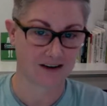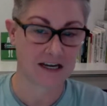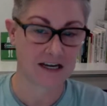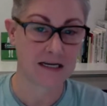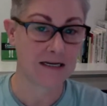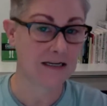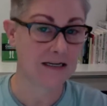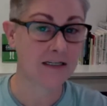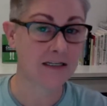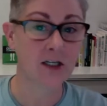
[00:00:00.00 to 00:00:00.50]

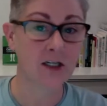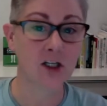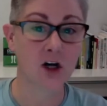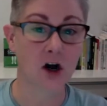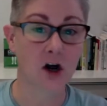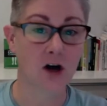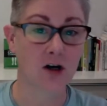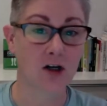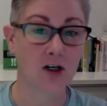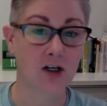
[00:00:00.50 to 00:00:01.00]
He's in
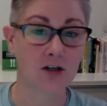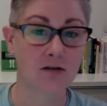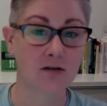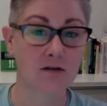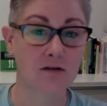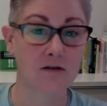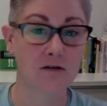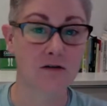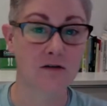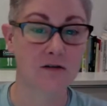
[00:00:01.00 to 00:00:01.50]
charge
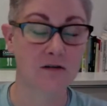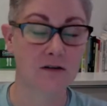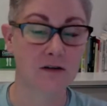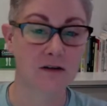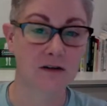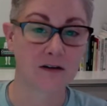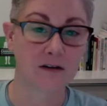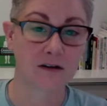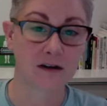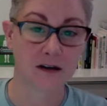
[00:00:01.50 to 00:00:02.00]

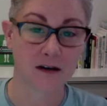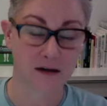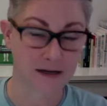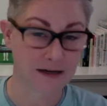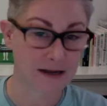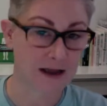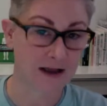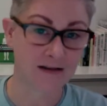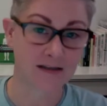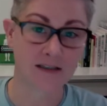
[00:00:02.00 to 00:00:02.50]
and he
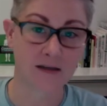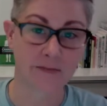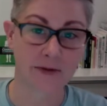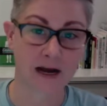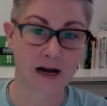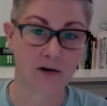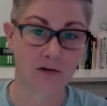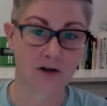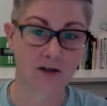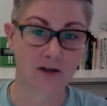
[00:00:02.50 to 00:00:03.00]
has the power